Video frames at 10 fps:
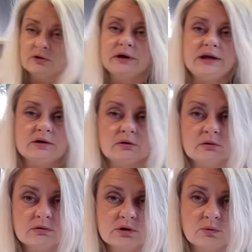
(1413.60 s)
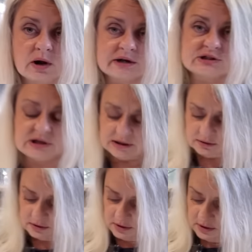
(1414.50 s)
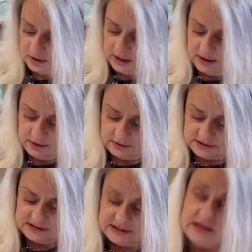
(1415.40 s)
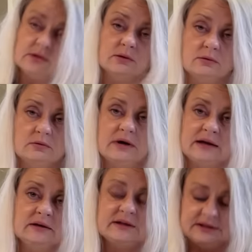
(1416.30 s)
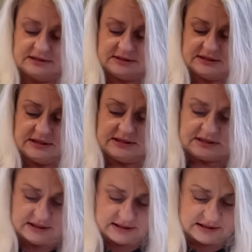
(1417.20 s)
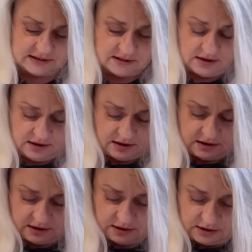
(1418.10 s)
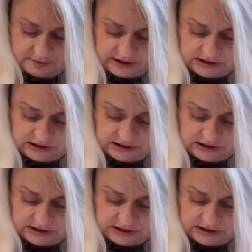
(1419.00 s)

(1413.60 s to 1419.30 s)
here, you're watching, and still, I look at the statistics uh, on my